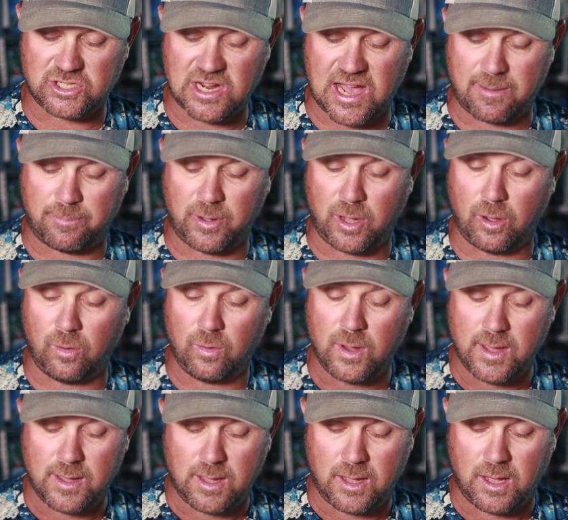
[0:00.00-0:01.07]
a Chapo.
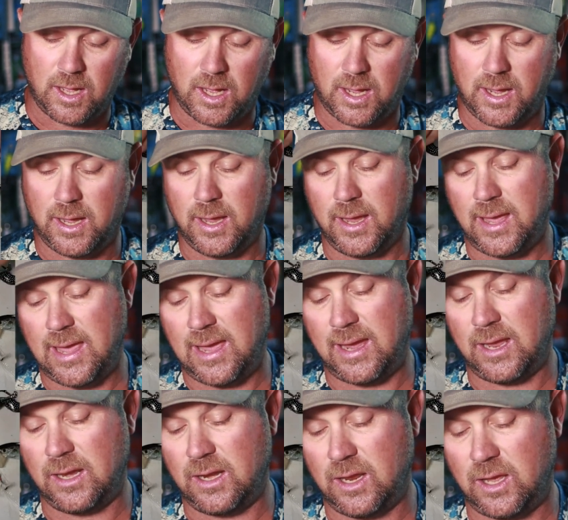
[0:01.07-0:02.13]

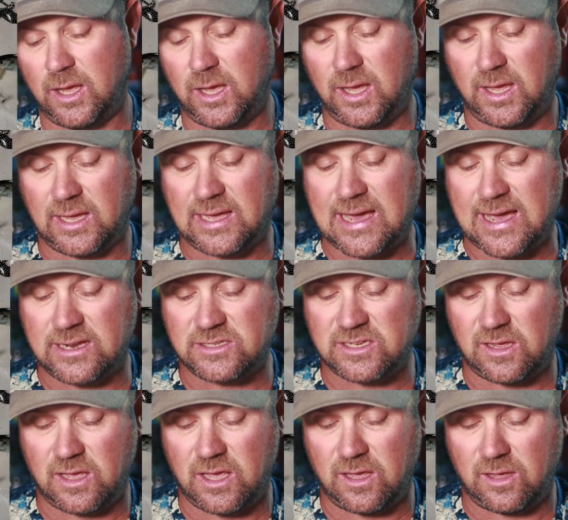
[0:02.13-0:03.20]
And guys,
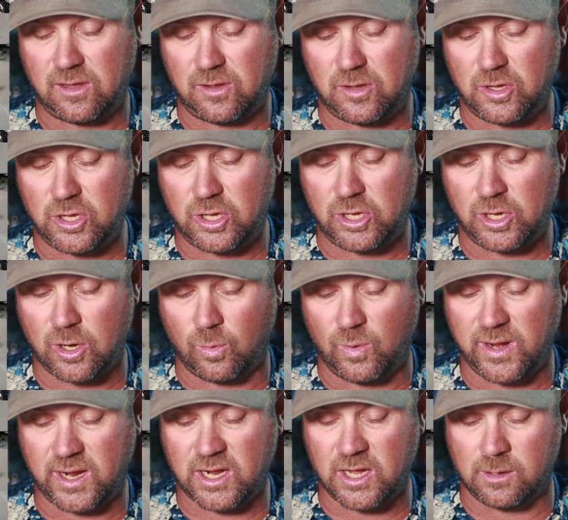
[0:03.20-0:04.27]

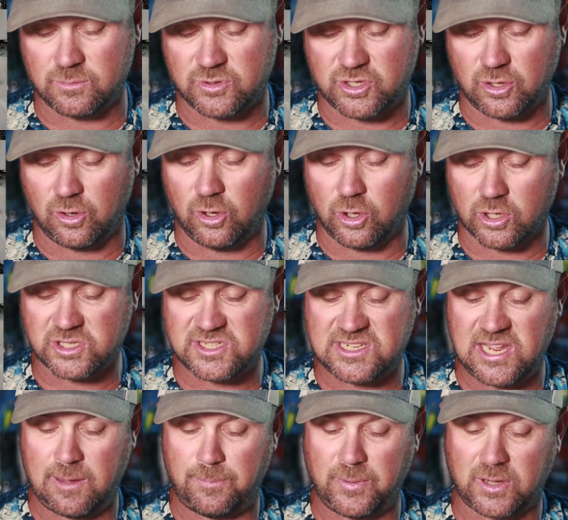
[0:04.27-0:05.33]
when it comes to hooks,
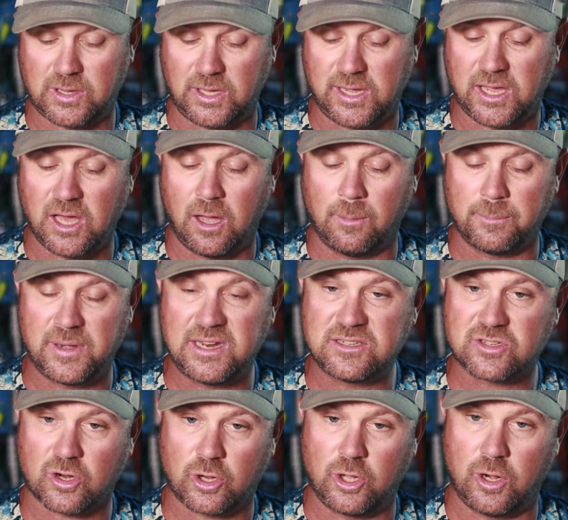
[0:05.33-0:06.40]
typically
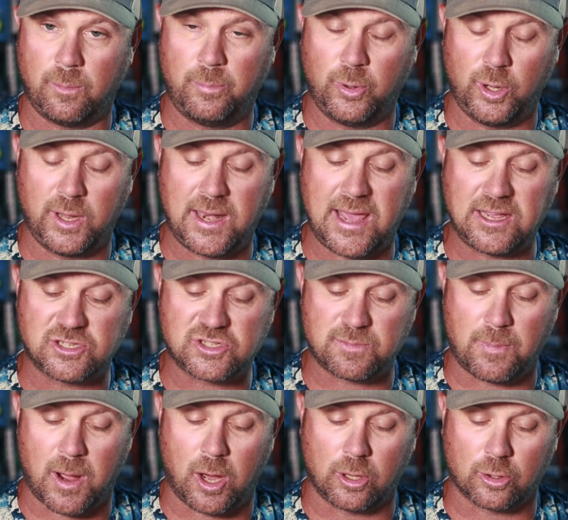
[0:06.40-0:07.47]
companies are gonna put a
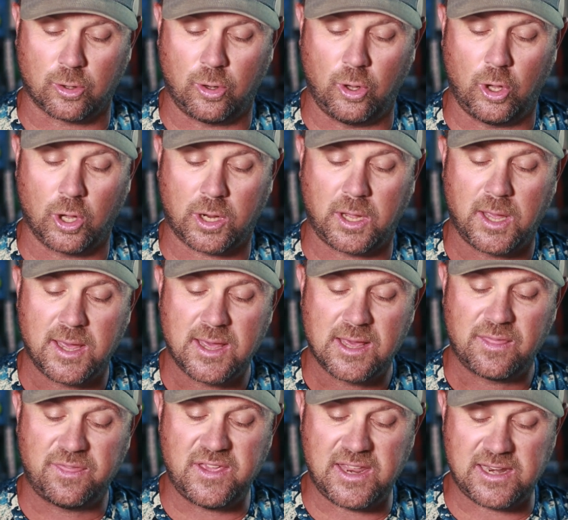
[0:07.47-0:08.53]
smaller hook
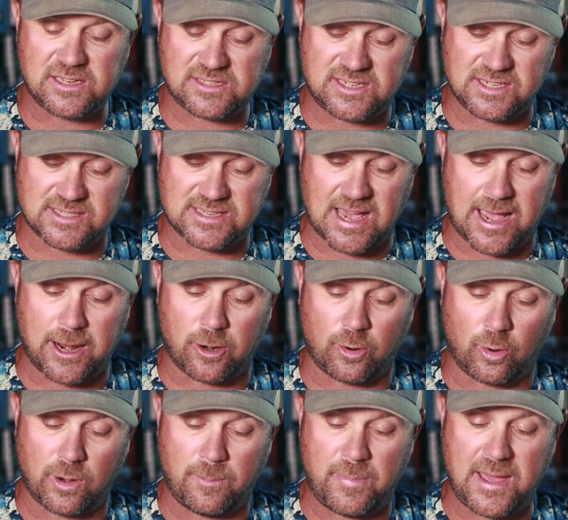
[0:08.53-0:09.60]
than is desired
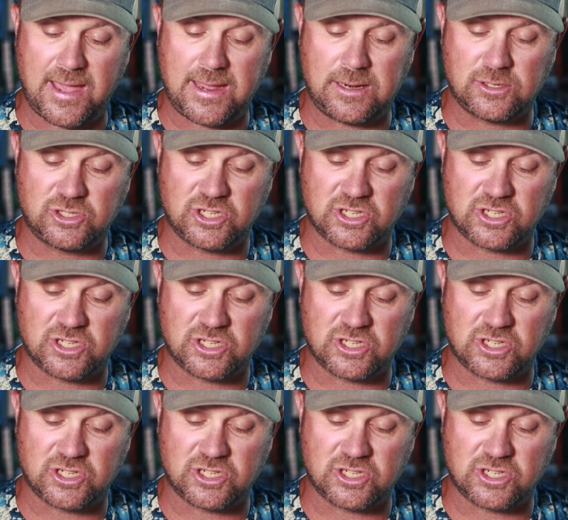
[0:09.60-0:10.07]
on a bait